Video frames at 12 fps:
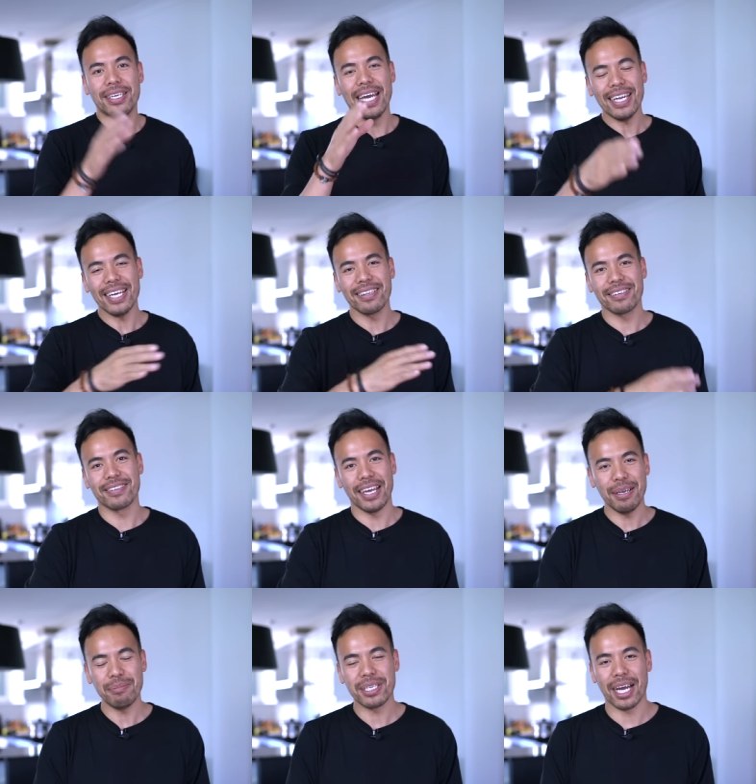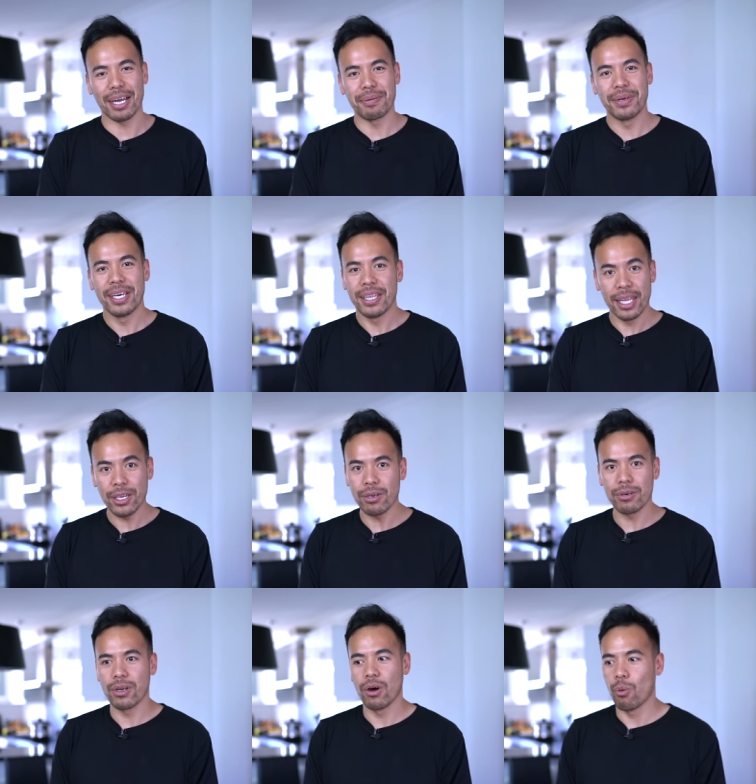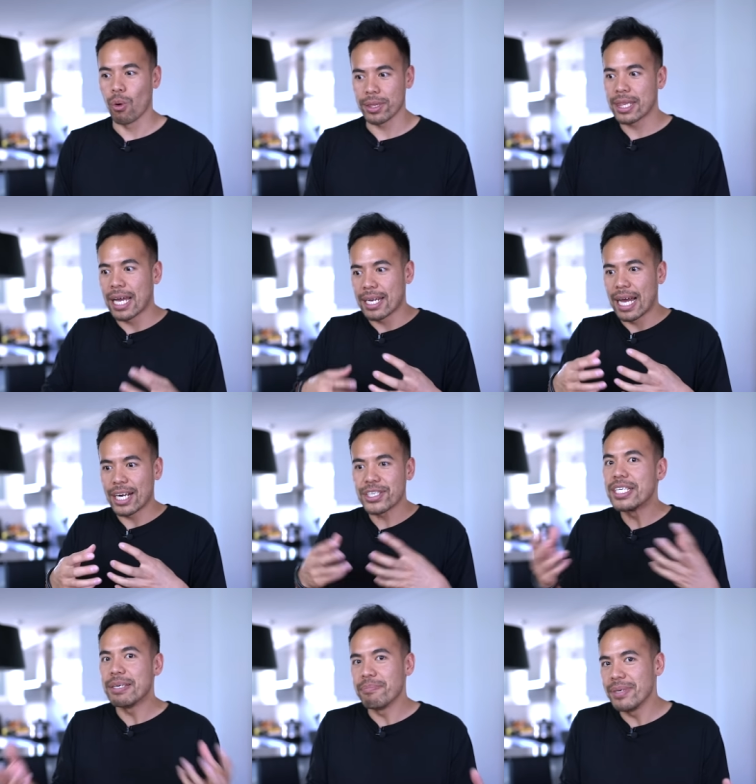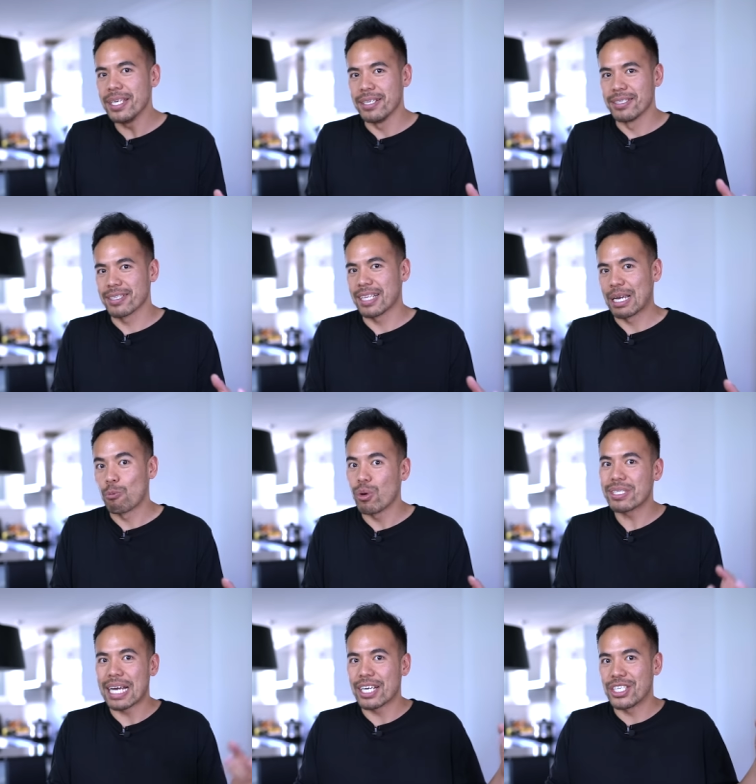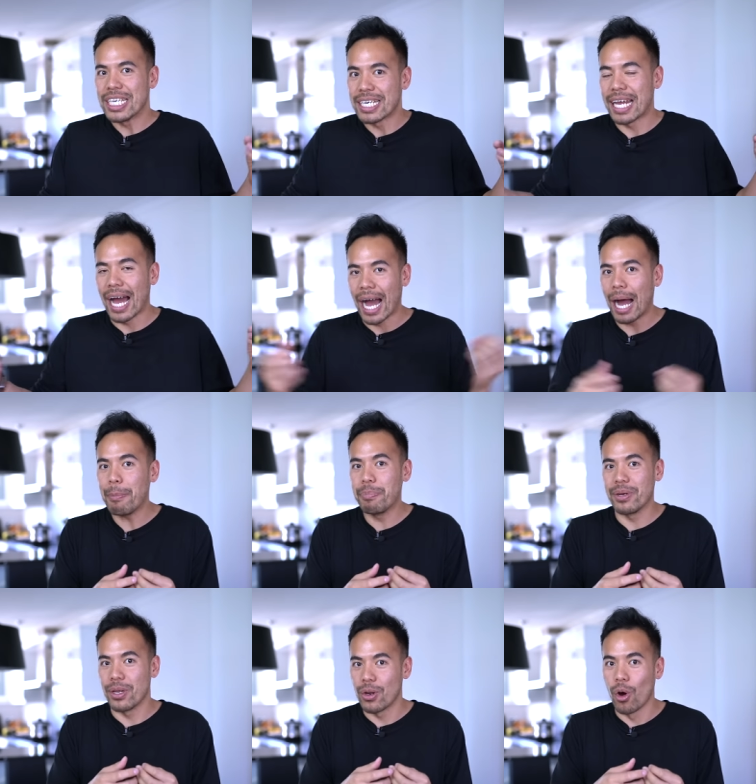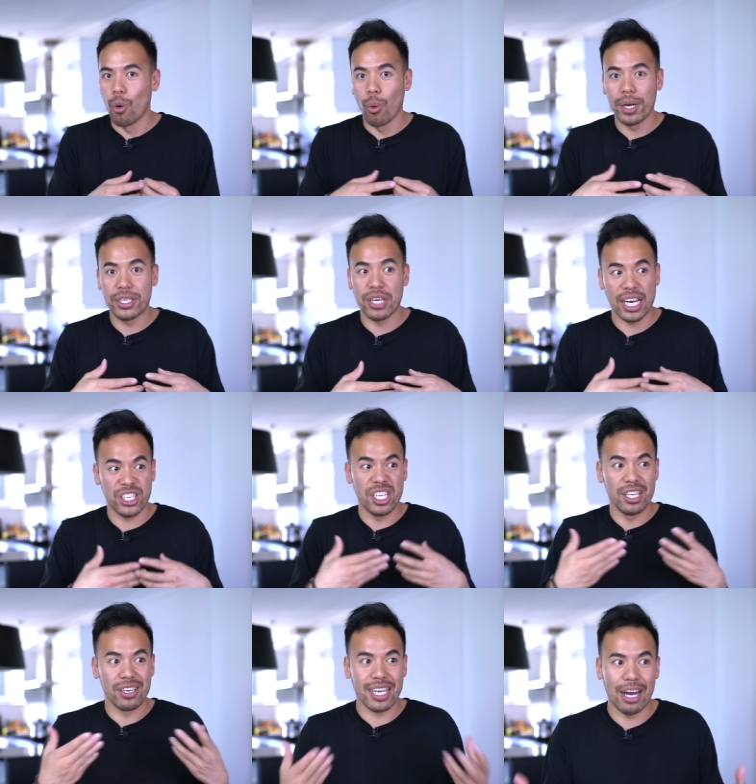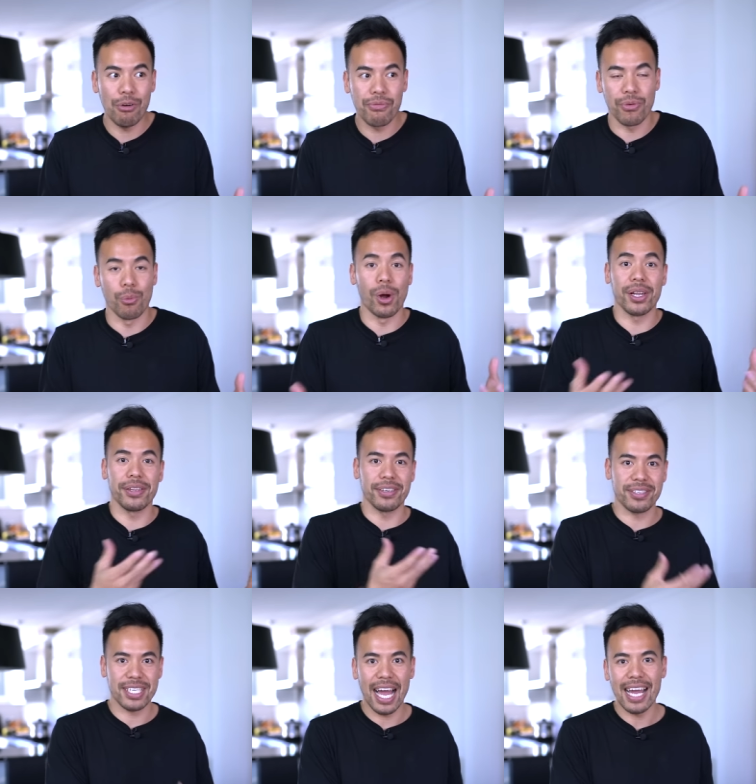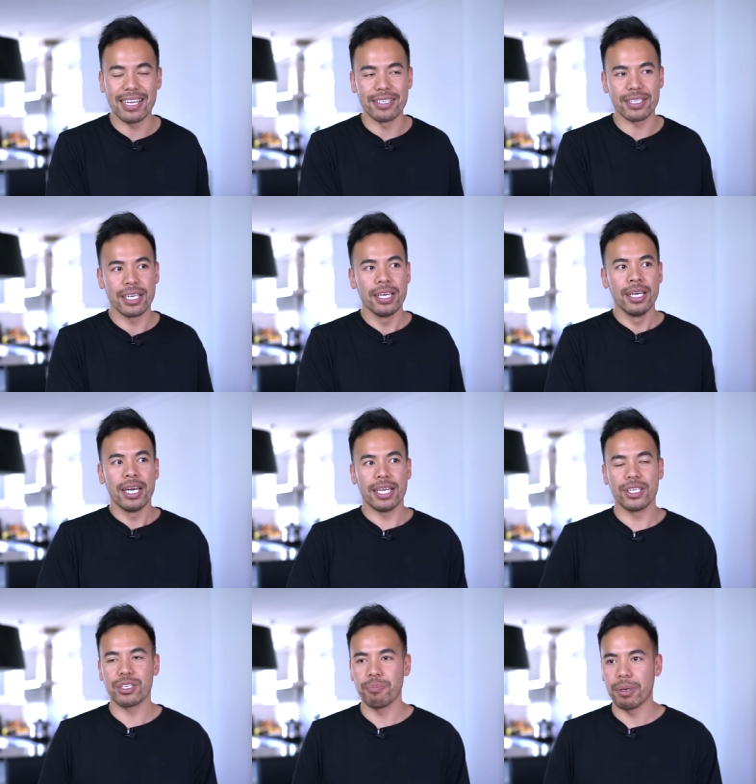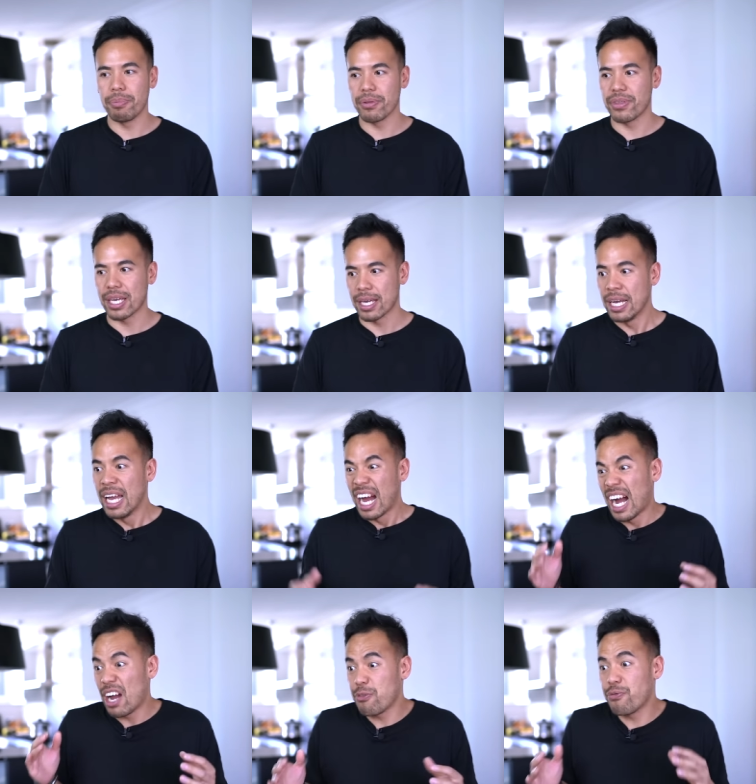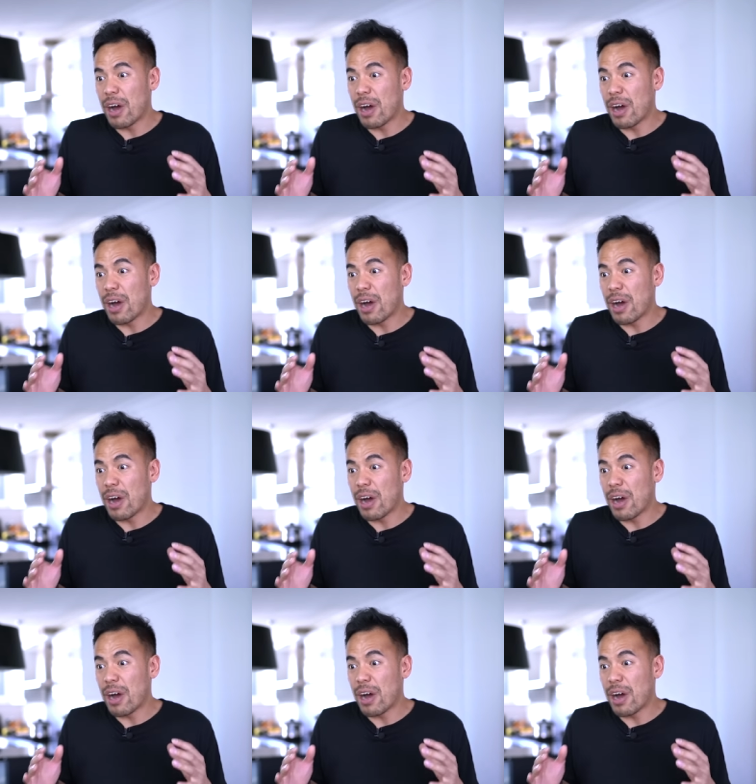Yet at the same time, they don't know what that actually means. Like what's actually gonna happen or what to actually look out for? What are the signs? And then some people think, I